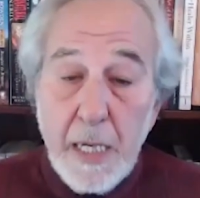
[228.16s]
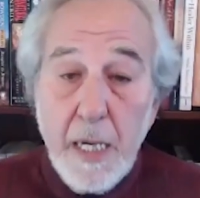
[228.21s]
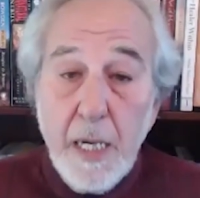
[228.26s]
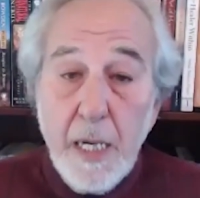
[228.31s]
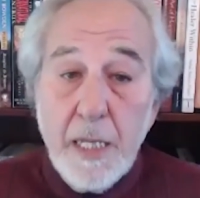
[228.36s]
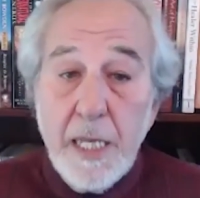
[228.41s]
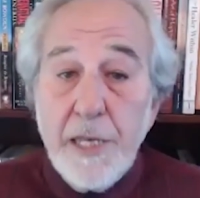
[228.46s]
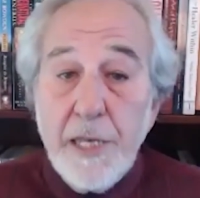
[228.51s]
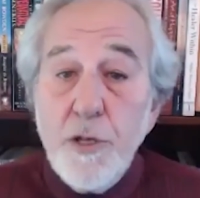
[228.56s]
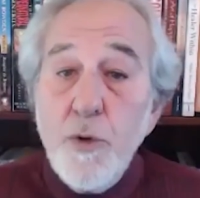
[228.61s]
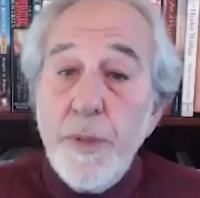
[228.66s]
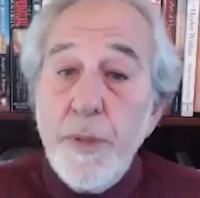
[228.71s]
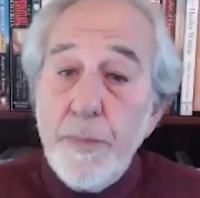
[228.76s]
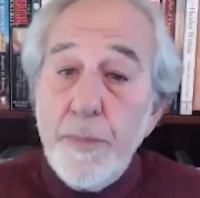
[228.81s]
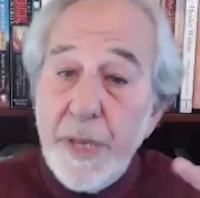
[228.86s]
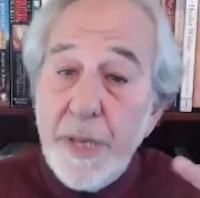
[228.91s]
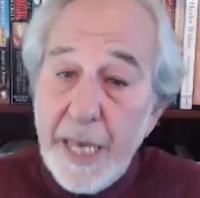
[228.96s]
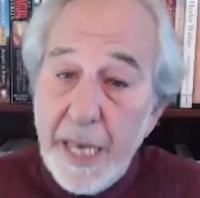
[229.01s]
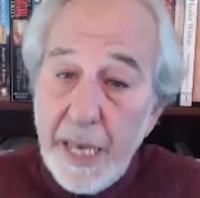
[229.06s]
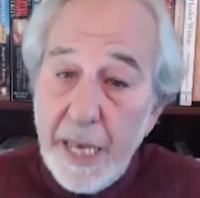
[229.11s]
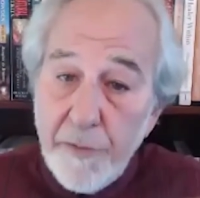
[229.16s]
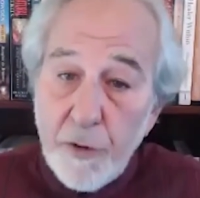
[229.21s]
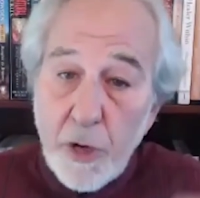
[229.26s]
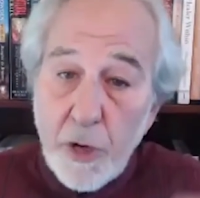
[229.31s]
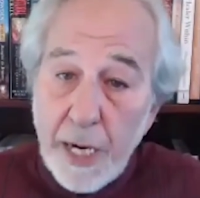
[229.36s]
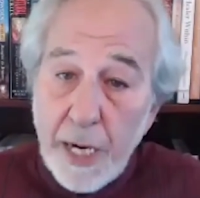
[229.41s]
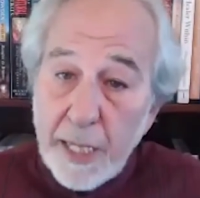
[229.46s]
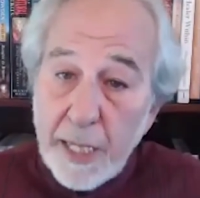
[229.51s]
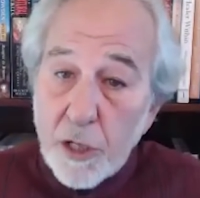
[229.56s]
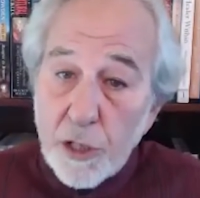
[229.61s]
The human behavior
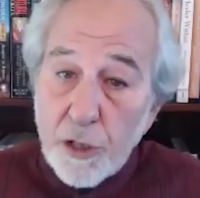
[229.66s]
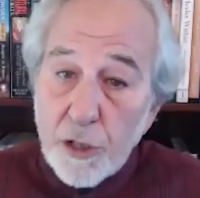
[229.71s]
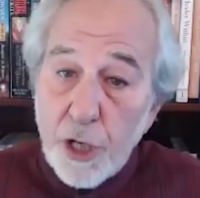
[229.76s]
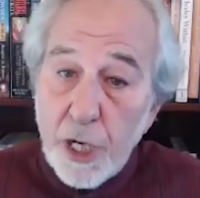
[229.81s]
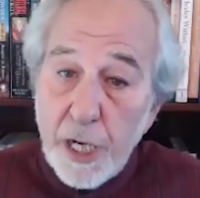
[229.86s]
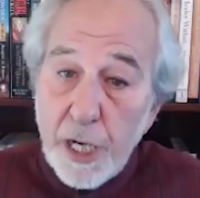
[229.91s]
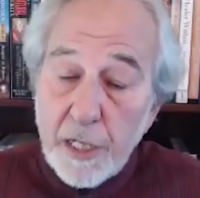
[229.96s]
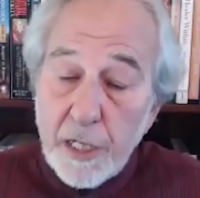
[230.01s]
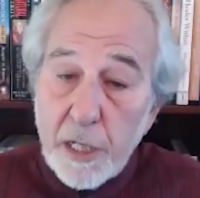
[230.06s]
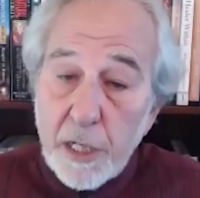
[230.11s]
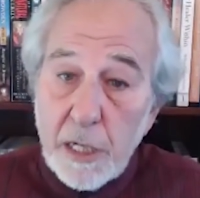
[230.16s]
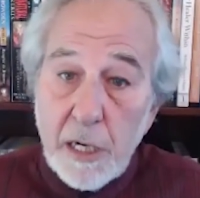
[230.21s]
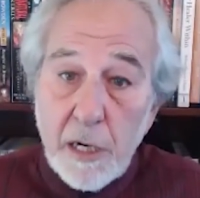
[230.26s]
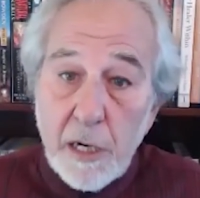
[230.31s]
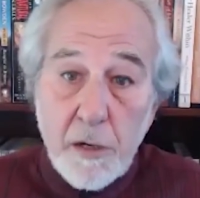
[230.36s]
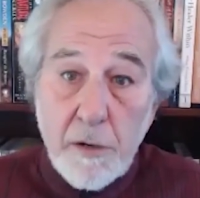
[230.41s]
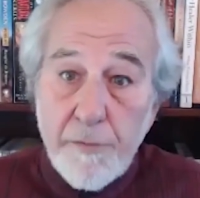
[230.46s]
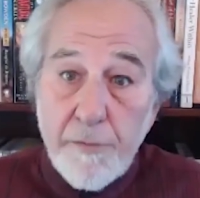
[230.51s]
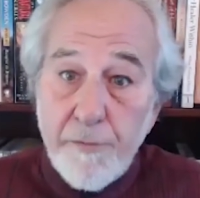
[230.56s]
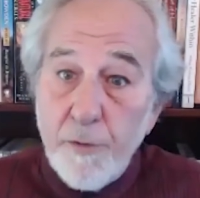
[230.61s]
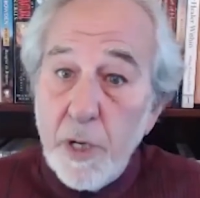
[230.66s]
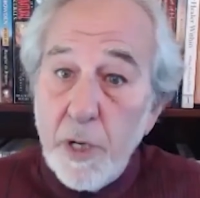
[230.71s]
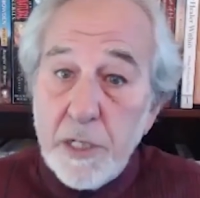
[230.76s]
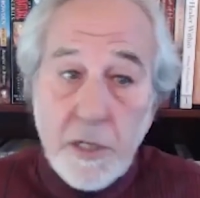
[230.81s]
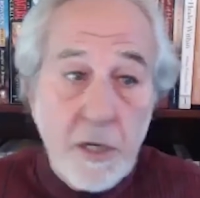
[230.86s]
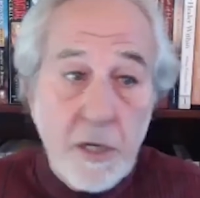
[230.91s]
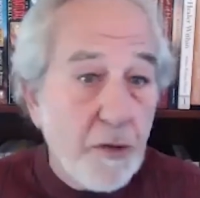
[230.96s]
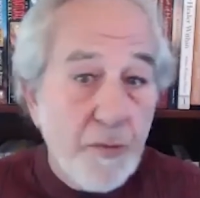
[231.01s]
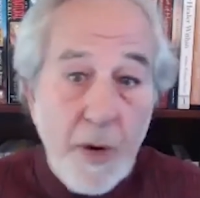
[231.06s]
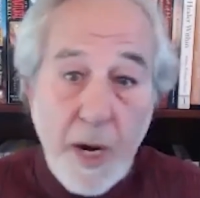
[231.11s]
has to change in order for us
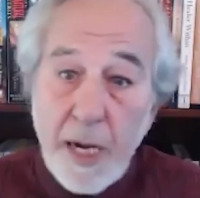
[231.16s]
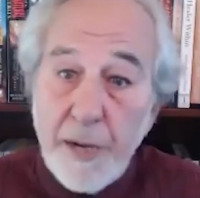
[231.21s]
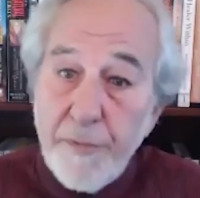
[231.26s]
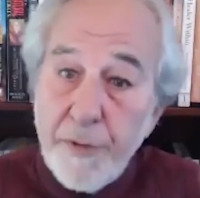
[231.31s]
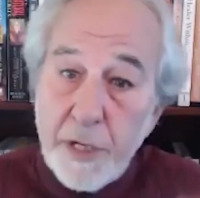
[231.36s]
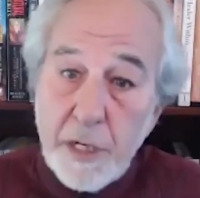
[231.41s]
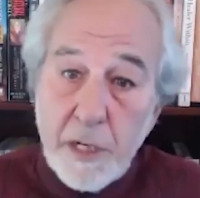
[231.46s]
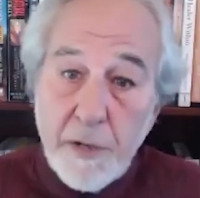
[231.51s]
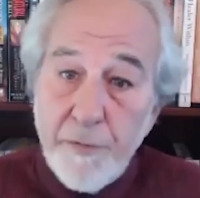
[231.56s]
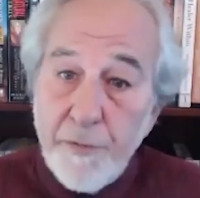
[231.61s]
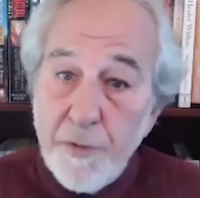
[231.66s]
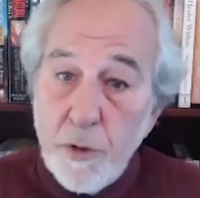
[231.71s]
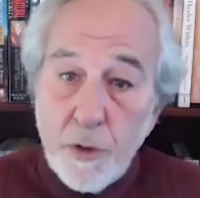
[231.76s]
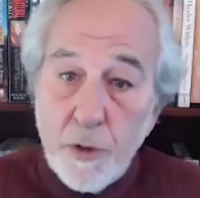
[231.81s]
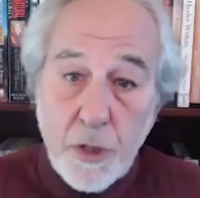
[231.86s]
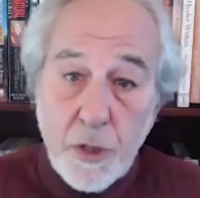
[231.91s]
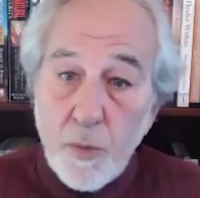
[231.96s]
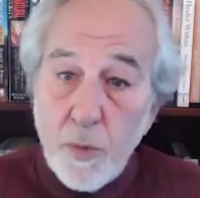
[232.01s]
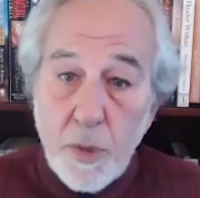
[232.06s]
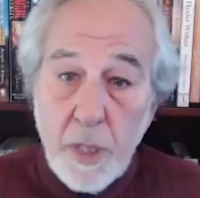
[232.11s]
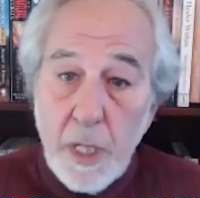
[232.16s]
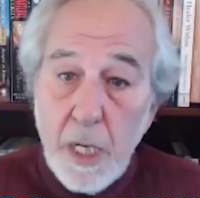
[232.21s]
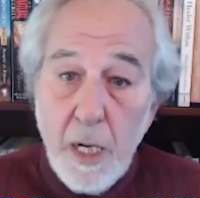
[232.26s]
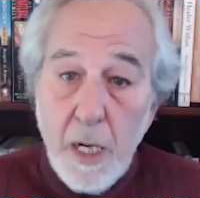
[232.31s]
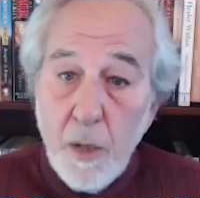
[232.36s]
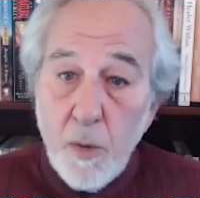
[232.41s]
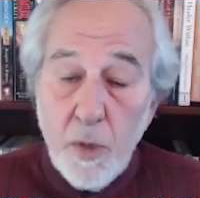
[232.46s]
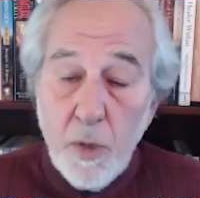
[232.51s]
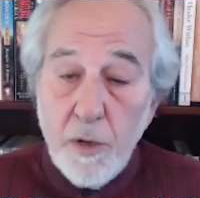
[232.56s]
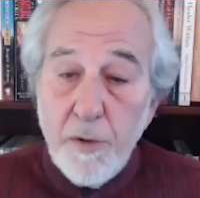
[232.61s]
to thrive into the future.
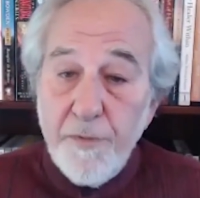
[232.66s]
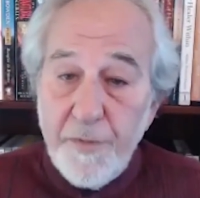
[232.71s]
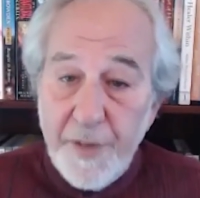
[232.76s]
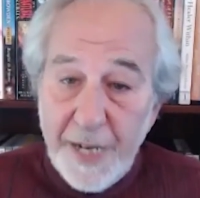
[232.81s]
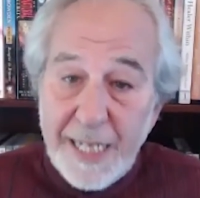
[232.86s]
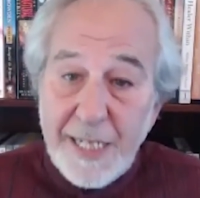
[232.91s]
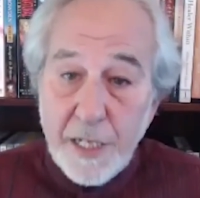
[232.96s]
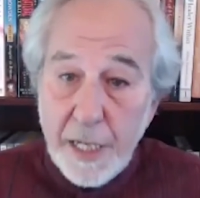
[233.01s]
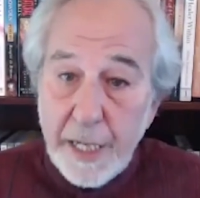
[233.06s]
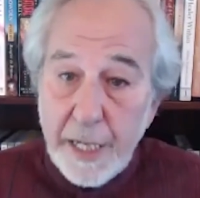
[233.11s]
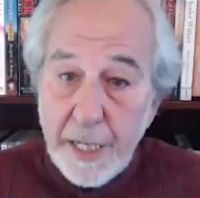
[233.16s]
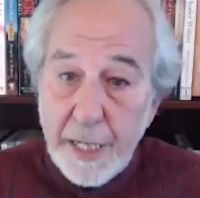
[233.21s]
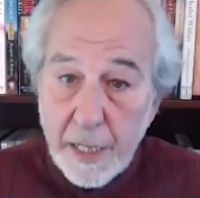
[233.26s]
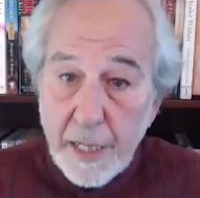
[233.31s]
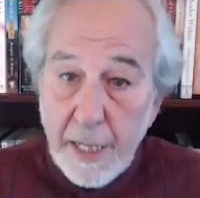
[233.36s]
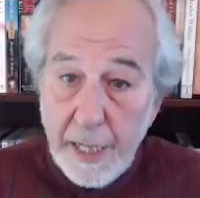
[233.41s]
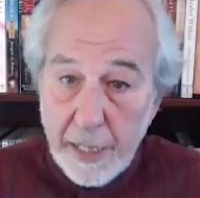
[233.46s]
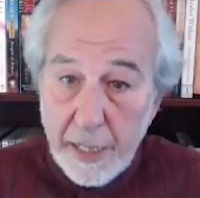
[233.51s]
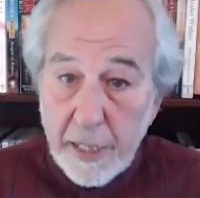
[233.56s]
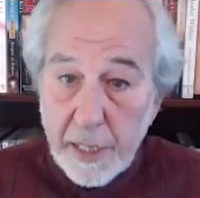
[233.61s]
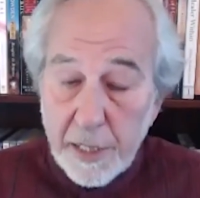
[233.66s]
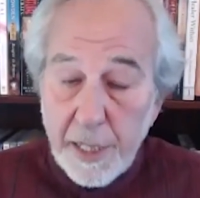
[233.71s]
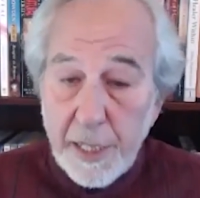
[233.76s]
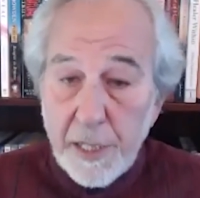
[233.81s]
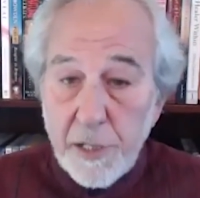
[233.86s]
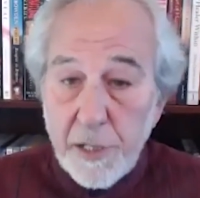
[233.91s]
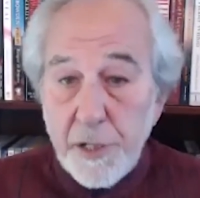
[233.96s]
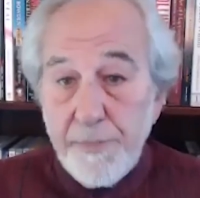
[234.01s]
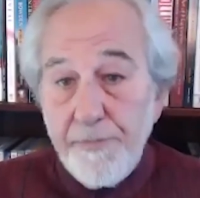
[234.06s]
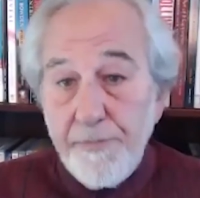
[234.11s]
We're facing an
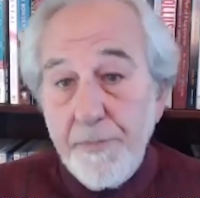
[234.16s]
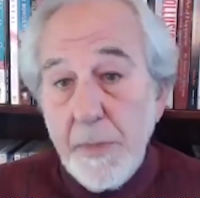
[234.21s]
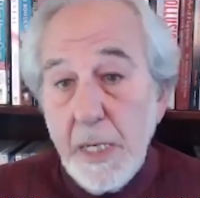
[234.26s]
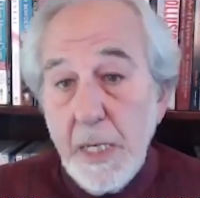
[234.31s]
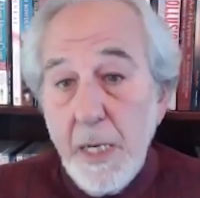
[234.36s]
extinction.